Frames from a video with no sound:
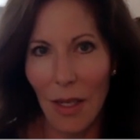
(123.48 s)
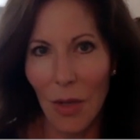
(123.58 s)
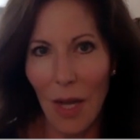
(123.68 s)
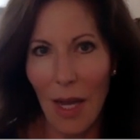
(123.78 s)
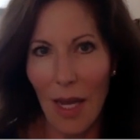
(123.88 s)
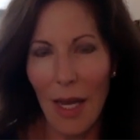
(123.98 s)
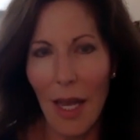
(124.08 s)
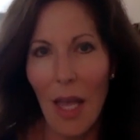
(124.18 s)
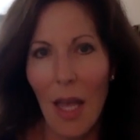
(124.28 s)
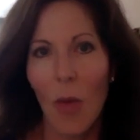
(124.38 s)
Okay,
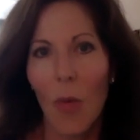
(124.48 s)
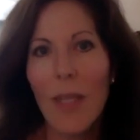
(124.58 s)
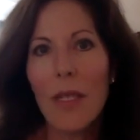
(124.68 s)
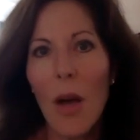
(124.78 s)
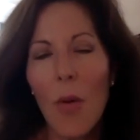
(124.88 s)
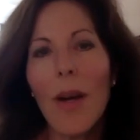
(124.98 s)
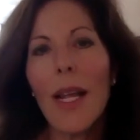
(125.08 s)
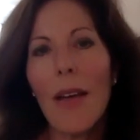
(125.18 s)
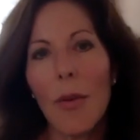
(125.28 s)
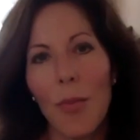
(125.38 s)
we don't want
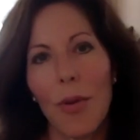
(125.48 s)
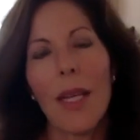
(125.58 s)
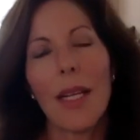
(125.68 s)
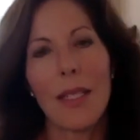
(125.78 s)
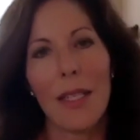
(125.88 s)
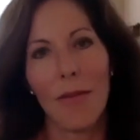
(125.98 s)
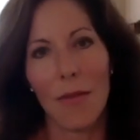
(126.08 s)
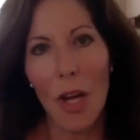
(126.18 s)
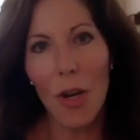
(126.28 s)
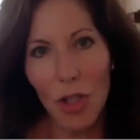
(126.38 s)
to have a preconceived
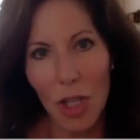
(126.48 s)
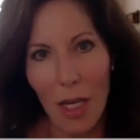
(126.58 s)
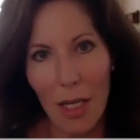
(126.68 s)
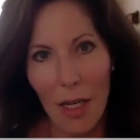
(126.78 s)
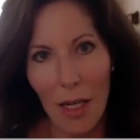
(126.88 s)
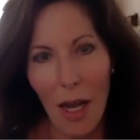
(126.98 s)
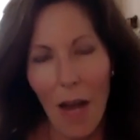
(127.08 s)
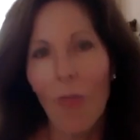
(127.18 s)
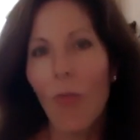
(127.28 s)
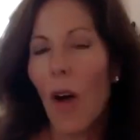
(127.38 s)
notion
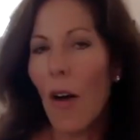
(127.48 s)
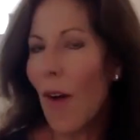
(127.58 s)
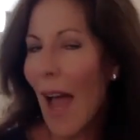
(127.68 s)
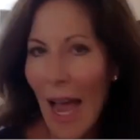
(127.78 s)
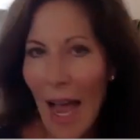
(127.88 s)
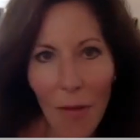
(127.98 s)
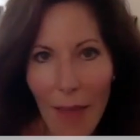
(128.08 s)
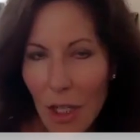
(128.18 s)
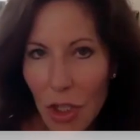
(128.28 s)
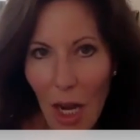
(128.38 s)
of how
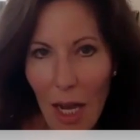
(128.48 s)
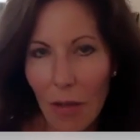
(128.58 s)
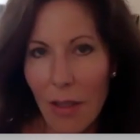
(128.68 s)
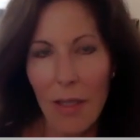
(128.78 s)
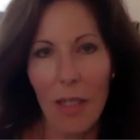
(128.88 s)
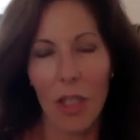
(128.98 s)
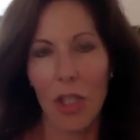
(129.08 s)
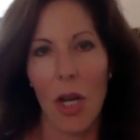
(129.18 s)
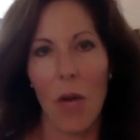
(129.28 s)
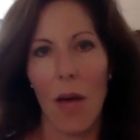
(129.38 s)
that child is going to
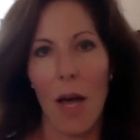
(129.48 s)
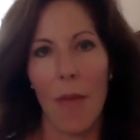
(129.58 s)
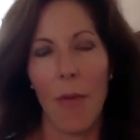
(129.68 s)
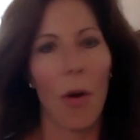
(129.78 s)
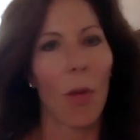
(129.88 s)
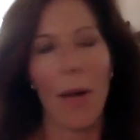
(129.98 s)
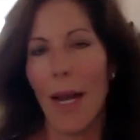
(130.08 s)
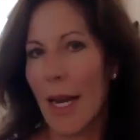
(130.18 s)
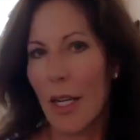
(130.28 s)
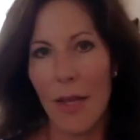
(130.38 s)
show up or what
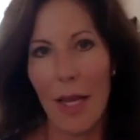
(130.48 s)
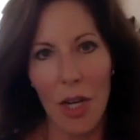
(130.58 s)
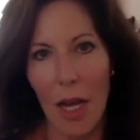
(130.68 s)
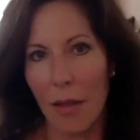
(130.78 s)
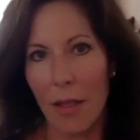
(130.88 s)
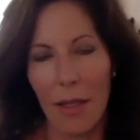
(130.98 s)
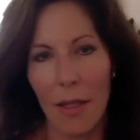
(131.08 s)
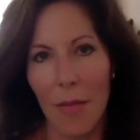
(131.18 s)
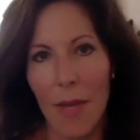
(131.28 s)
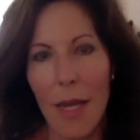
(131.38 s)
age that child is
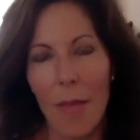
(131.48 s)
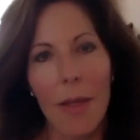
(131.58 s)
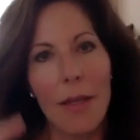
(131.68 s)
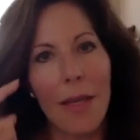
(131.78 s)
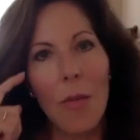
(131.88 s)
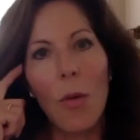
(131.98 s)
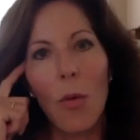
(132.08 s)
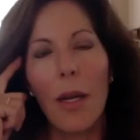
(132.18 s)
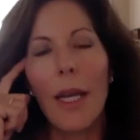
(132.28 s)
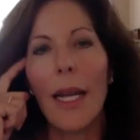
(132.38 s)
going to be, because then we're
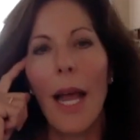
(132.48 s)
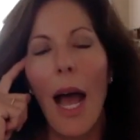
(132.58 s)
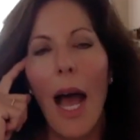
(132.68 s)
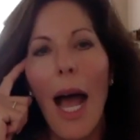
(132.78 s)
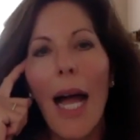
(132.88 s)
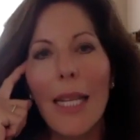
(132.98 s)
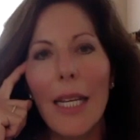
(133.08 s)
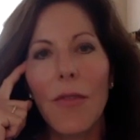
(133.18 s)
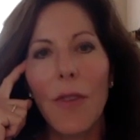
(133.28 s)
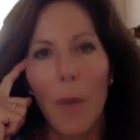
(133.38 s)
working on
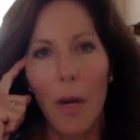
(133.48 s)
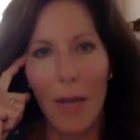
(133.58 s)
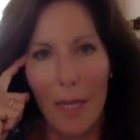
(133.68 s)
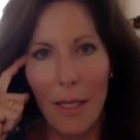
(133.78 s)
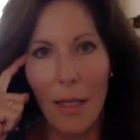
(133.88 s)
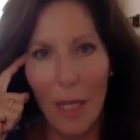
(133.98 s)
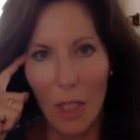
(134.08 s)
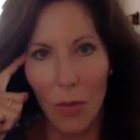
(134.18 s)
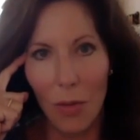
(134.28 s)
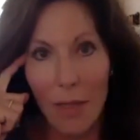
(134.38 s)
it from our
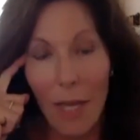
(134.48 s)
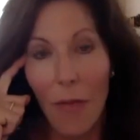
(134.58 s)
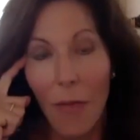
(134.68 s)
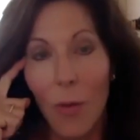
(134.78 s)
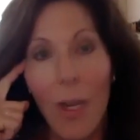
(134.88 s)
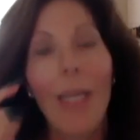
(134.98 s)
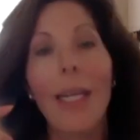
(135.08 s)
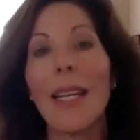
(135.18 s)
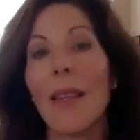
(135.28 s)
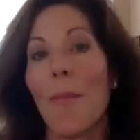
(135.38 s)
intellectual self and we're not
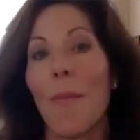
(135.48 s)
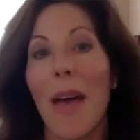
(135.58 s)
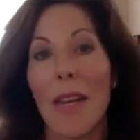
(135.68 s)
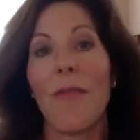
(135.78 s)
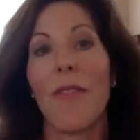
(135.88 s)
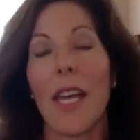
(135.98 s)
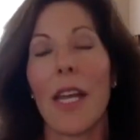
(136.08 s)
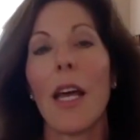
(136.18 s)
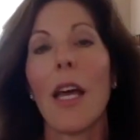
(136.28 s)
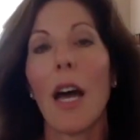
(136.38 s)
getting the benefit
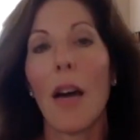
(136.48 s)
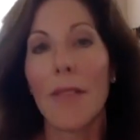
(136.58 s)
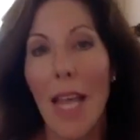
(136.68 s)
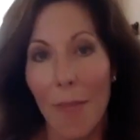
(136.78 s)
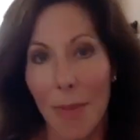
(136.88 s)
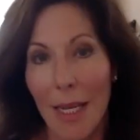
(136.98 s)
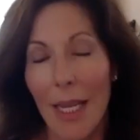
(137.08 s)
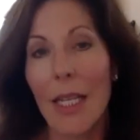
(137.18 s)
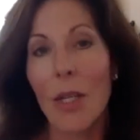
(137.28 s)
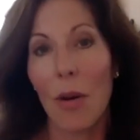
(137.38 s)
of tapping
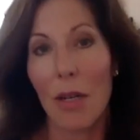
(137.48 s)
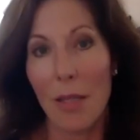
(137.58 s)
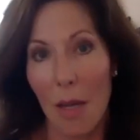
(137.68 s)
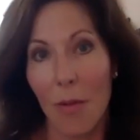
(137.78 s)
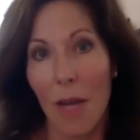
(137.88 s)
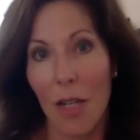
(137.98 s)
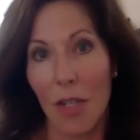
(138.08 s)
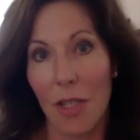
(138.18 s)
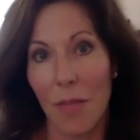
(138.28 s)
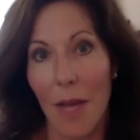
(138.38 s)
into our
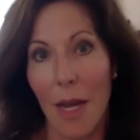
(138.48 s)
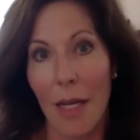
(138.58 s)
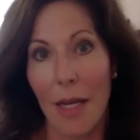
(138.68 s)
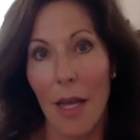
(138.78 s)
subconscious mind.